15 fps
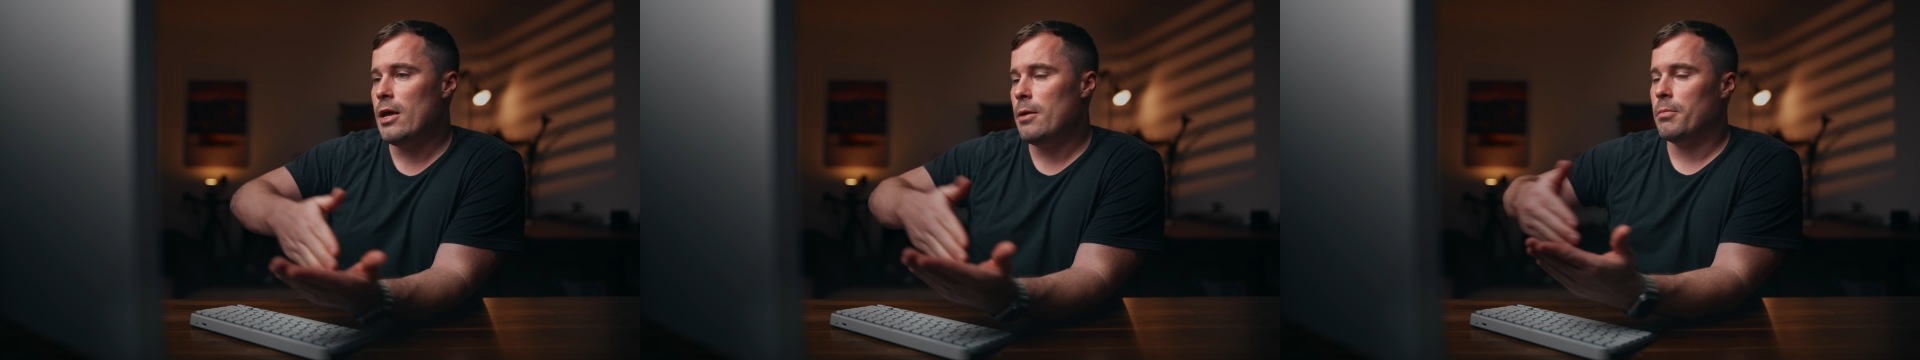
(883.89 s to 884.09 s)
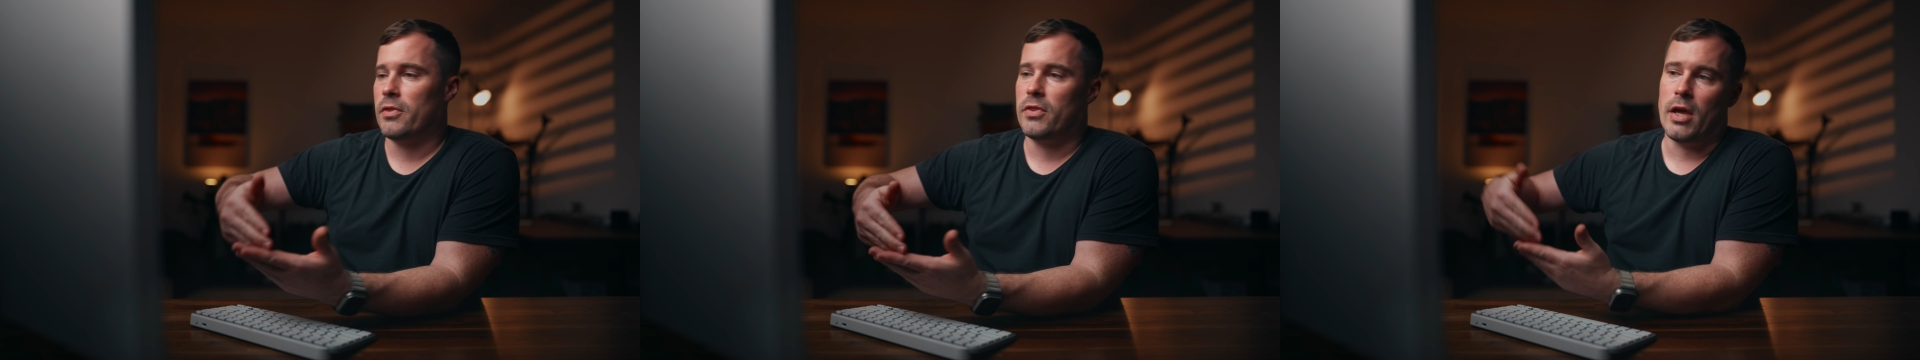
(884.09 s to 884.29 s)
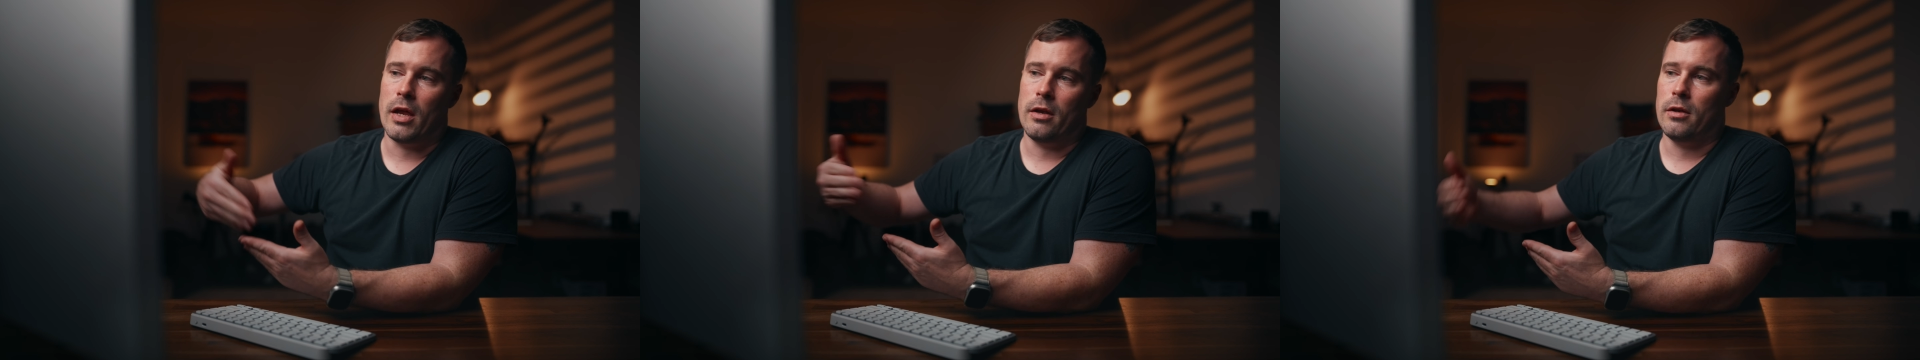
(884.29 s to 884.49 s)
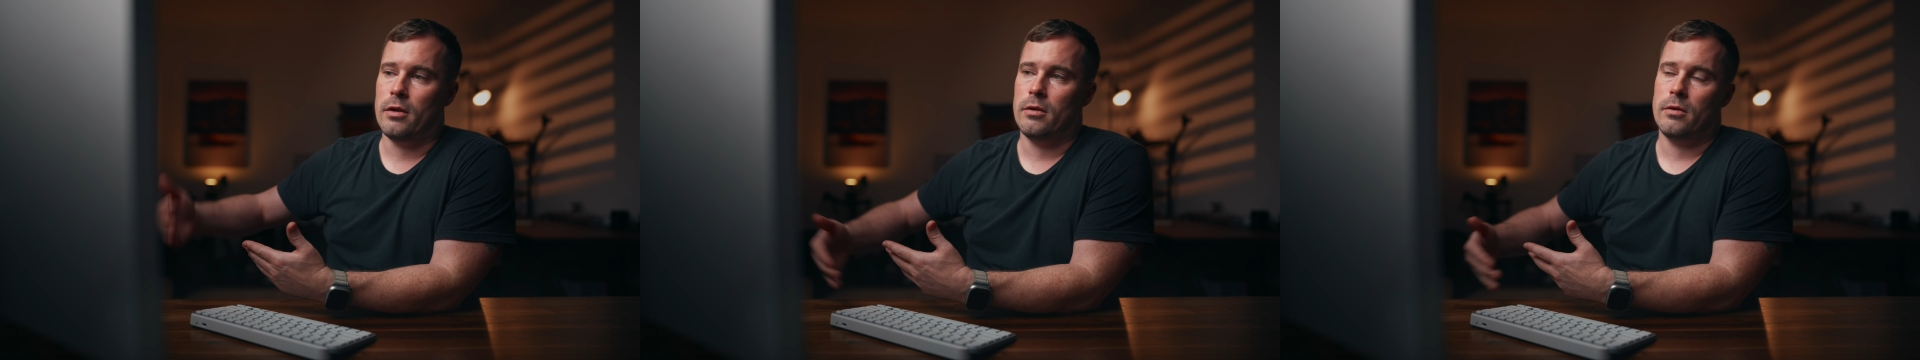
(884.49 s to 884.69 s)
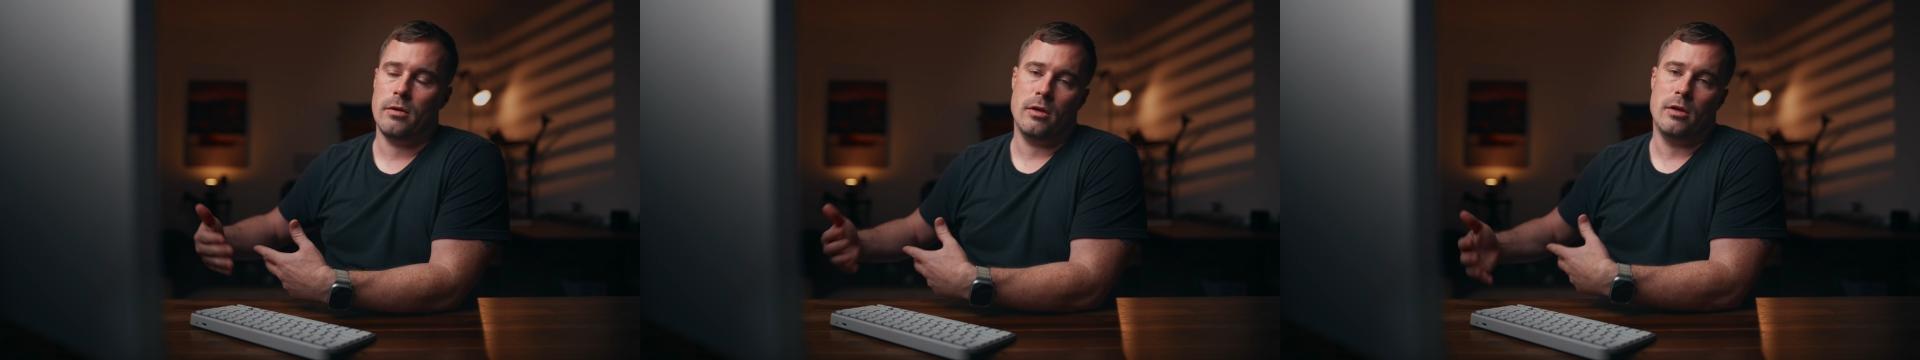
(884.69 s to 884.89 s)
but
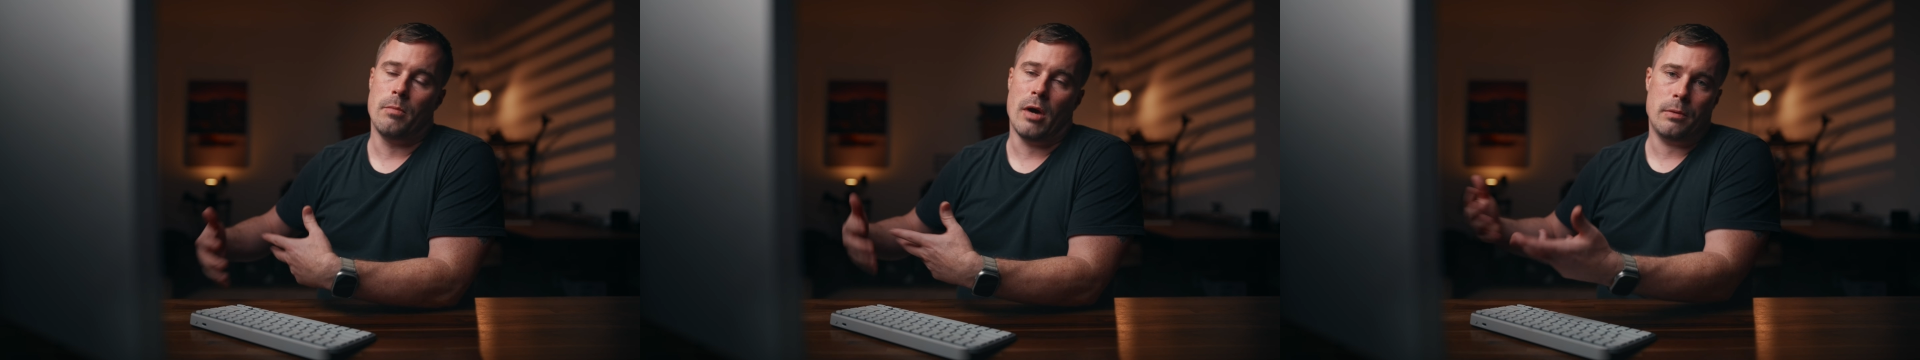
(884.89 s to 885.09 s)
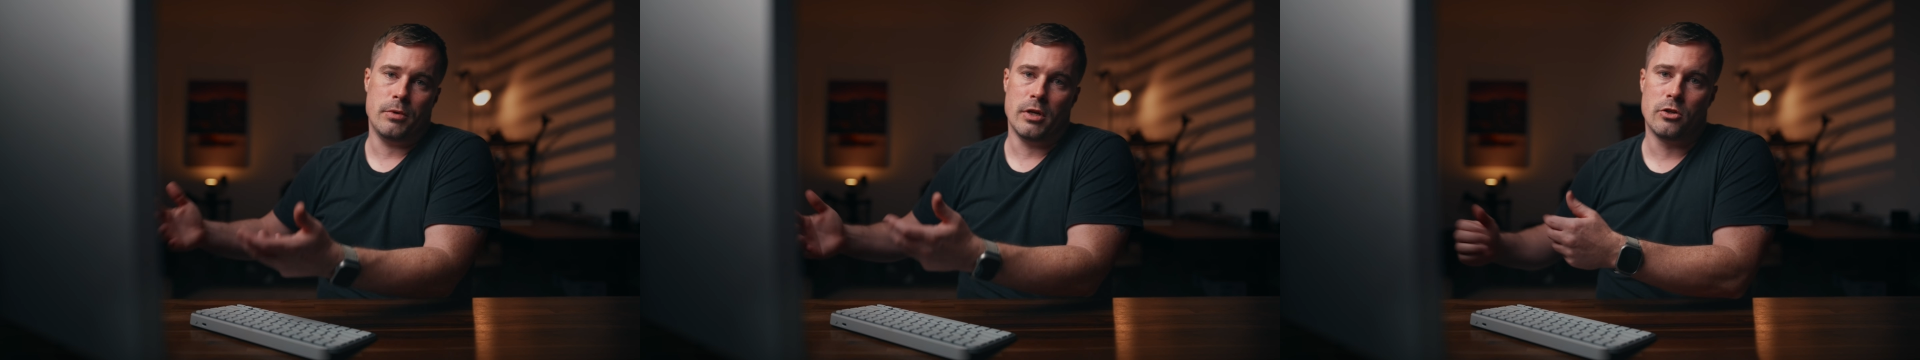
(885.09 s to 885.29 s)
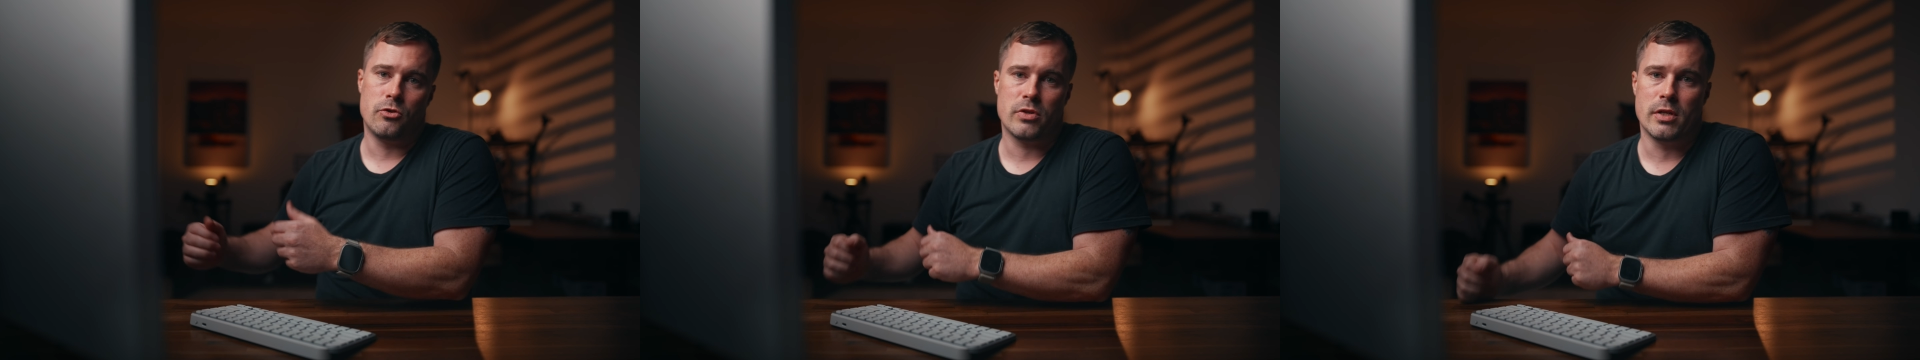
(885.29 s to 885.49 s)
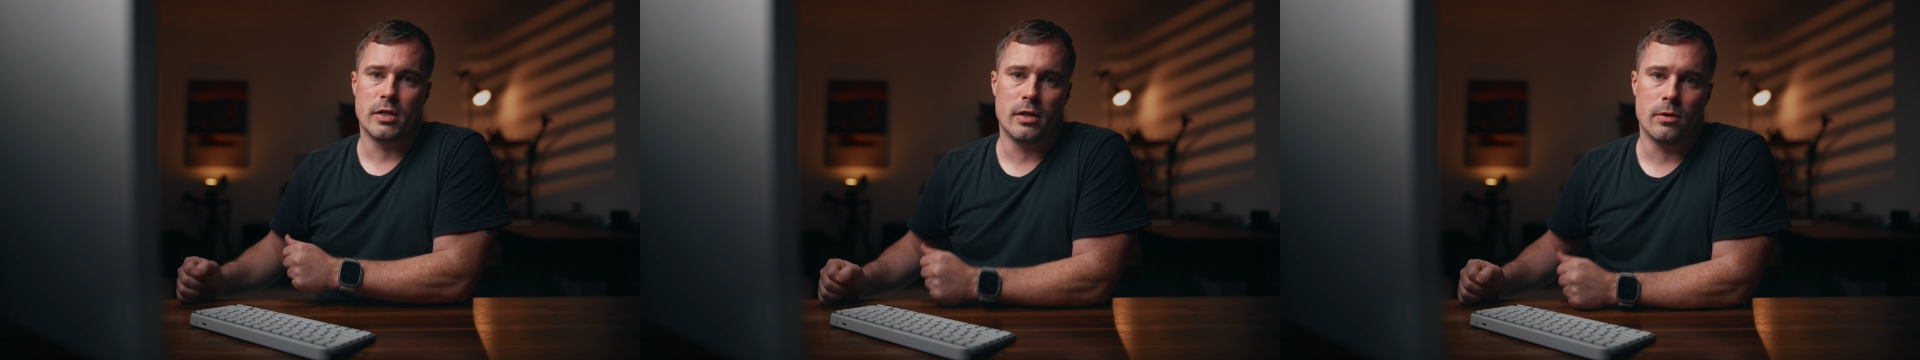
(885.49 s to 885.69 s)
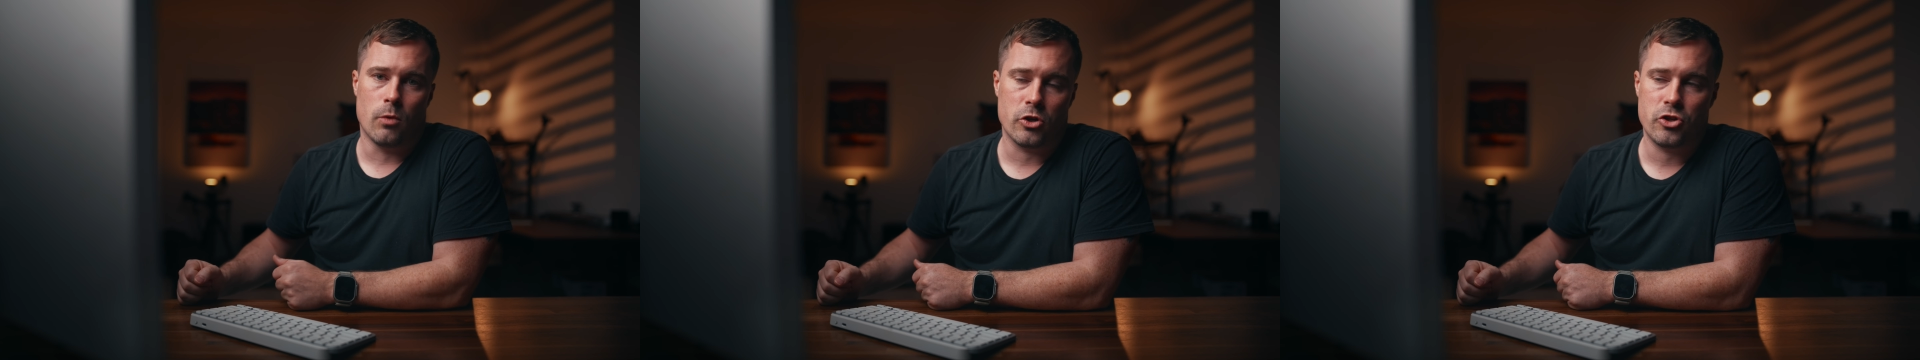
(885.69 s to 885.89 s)
then he might be interested
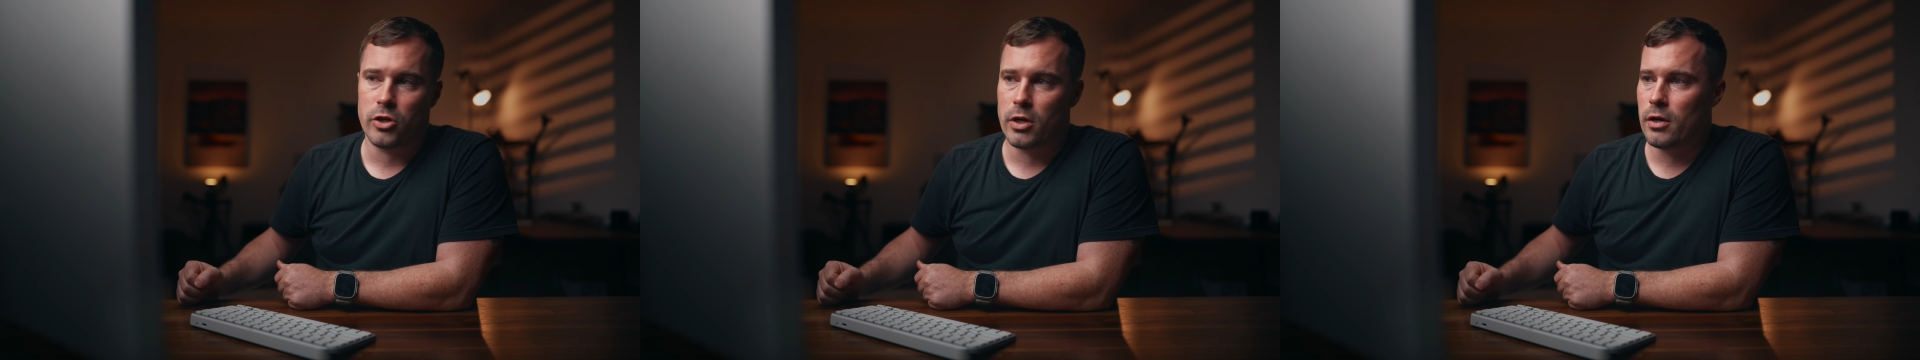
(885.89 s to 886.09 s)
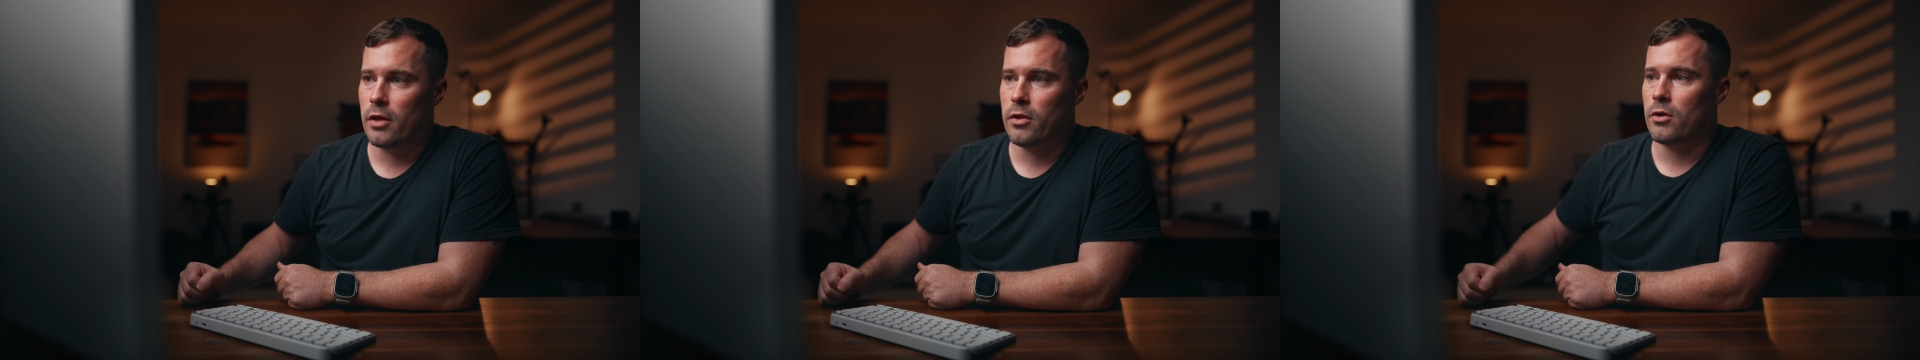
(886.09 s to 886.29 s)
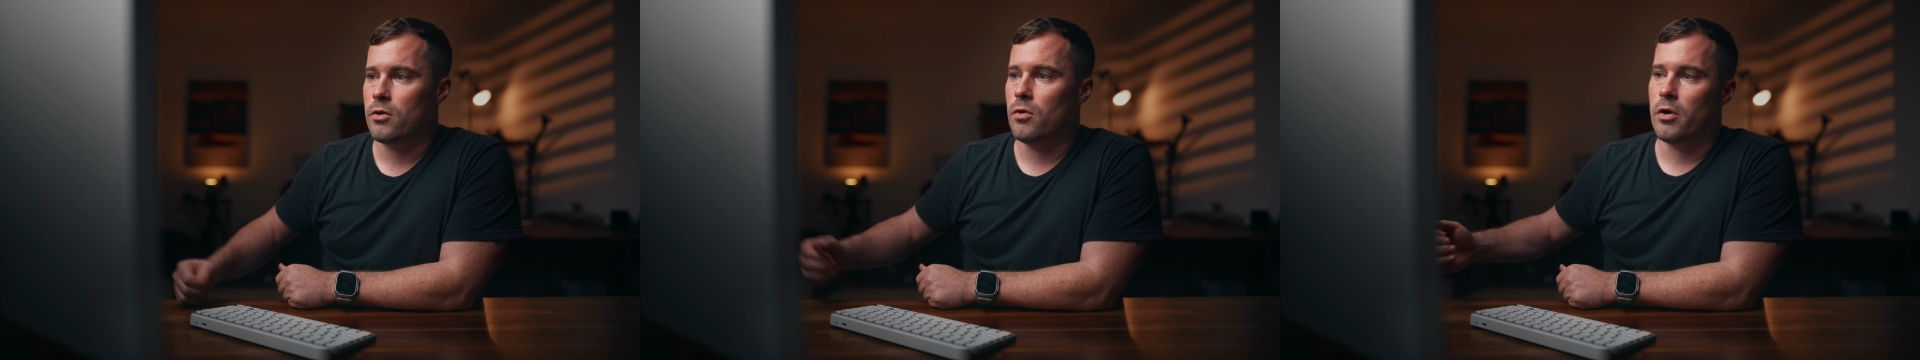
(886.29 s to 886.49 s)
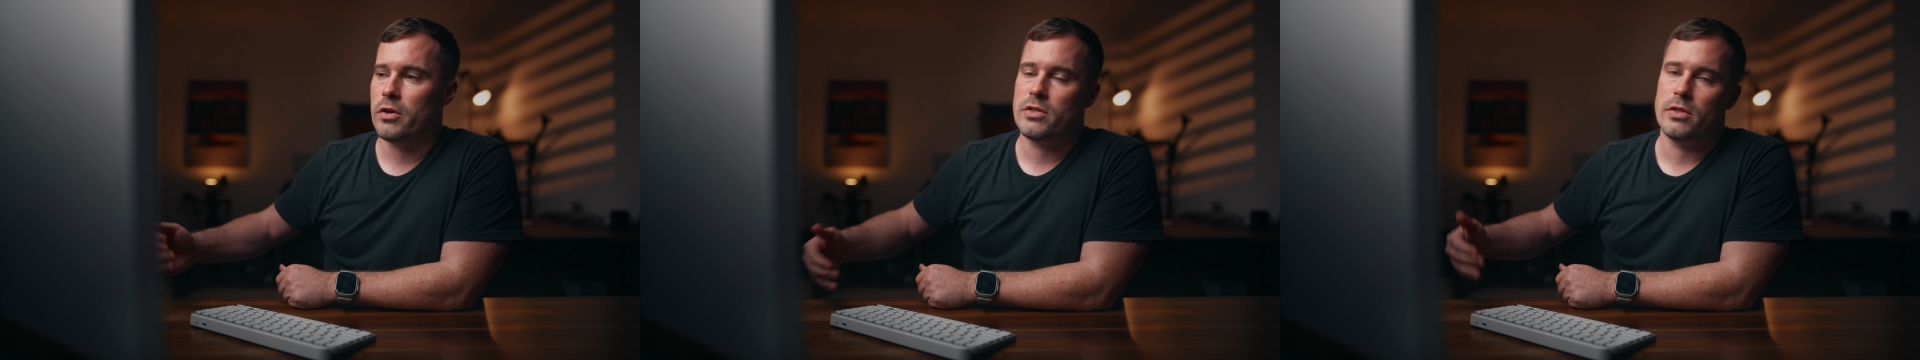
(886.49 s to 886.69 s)
in watching another course,